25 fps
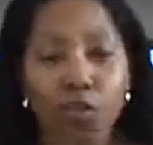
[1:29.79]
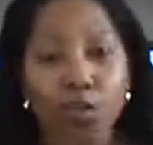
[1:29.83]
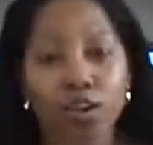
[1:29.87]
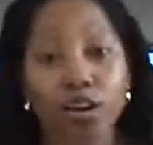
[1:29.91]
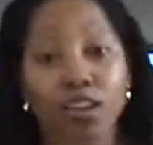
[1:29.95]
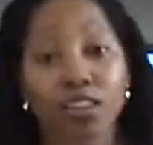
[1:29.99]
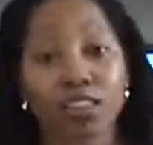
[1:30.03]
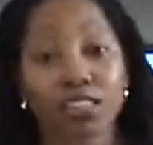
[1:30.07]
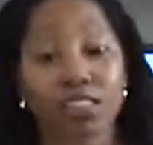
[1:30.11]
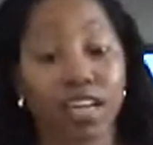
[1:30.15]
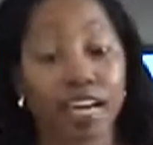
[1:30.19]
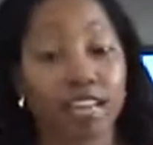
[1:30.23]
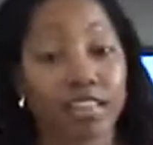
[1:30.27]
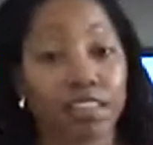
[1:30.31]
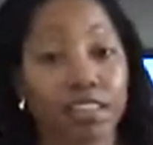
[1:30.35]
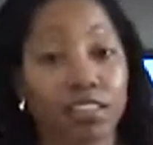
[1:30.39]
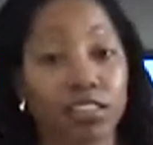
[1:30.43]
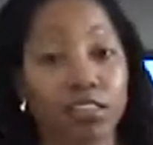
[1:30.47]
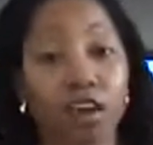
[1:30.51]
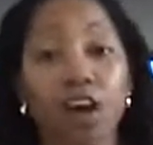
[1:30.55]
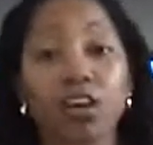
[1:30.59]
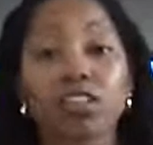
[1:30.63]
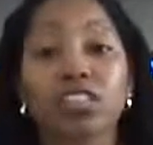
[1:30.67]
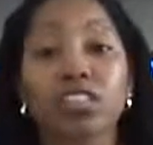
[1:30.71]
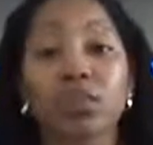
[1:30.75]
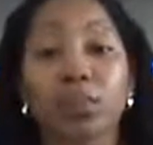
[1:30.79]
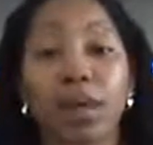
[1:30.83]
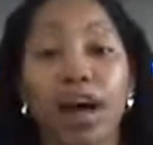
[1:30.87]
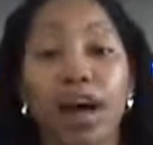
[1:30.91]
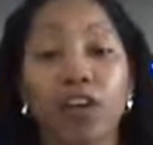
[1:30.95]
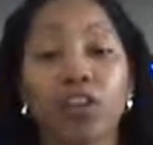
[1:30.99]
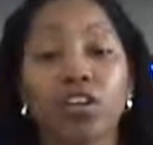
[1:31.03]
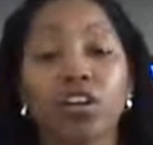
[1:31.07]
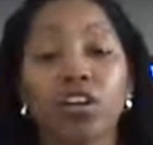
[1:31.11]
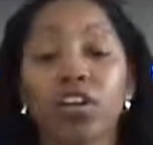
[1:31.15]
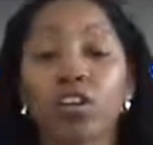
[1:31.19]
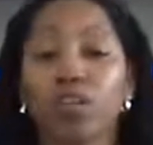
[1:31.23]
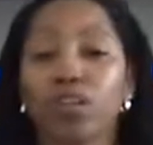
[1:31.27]
or a site that talks
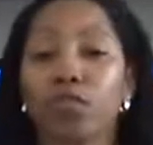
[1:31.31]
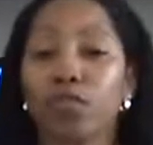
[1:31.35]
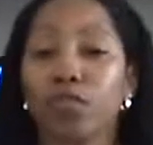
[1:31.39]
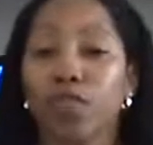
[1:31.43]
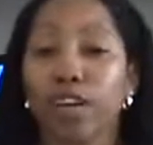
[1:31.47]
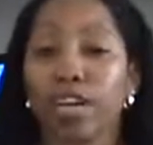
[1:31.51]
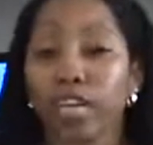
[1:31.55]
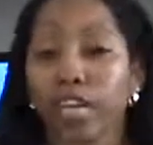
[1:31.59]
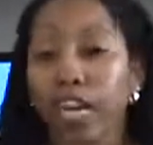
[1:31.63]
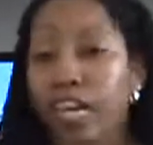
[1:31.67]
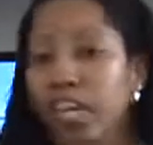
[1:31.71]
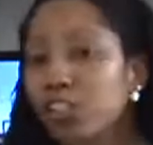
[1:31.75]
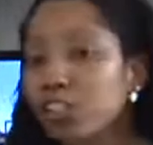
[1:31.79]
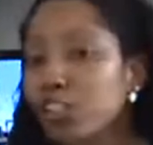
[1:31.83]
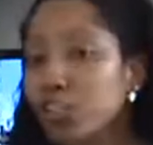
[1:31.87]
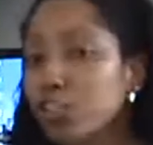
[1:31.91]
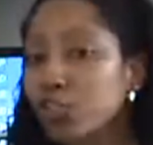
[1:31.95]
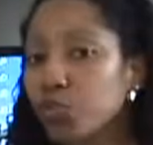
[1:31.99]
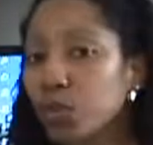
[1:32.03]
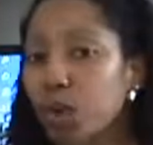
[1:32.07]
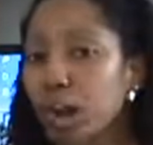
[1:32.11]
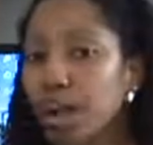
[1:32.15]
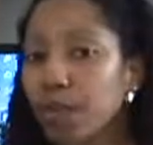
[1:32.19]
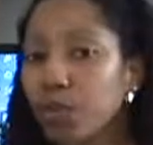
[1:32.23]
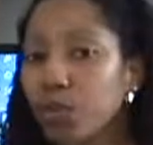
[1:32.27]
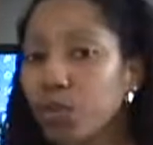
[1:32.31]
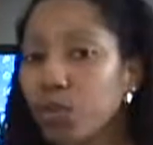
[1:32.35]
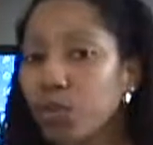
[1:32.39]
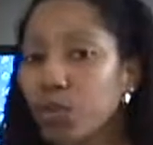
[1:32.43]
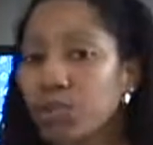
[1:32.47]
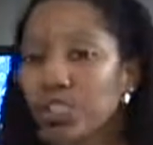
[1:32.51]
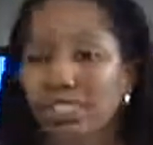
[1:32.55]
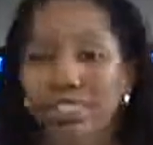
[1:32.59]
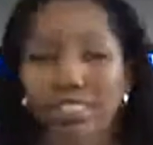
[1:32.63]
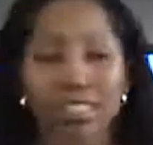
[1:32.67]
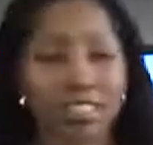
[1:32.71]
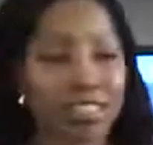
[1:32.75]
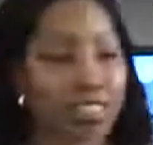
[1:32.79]
about your vacation
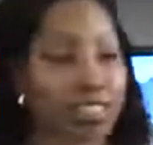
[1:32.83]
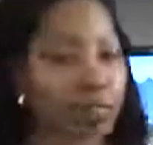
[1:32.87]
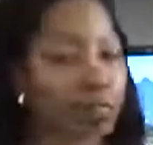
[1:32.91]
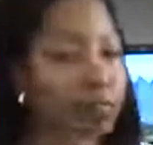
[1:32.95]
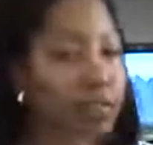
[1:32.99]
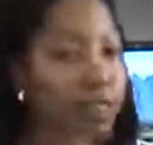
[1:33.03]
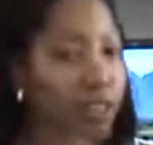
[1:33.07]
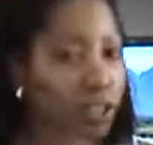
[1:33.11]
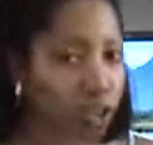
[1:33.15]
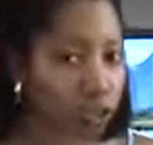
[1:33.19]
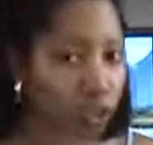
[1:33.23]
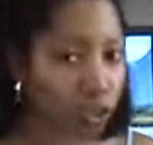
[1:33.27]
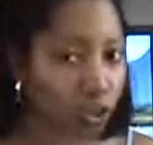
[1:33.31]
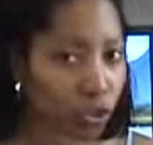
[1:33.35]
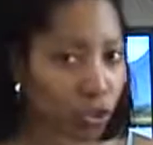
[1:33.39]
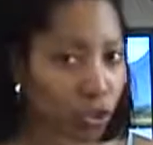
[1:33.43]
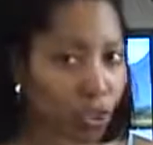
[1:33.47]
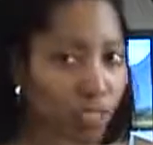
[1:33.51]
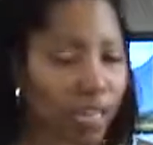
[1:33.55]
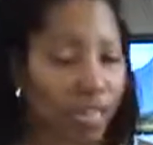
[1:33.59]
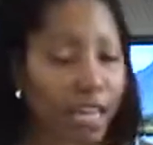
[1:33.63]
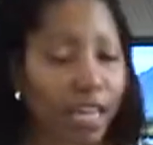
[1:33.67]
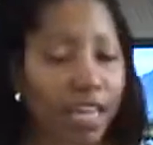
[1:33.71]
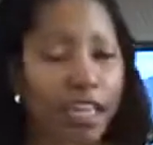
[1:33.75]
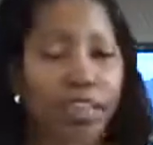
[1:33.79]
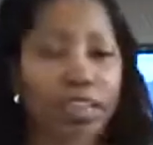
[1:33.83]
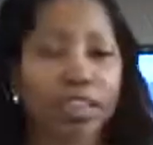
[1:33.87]
travels and just has pictures,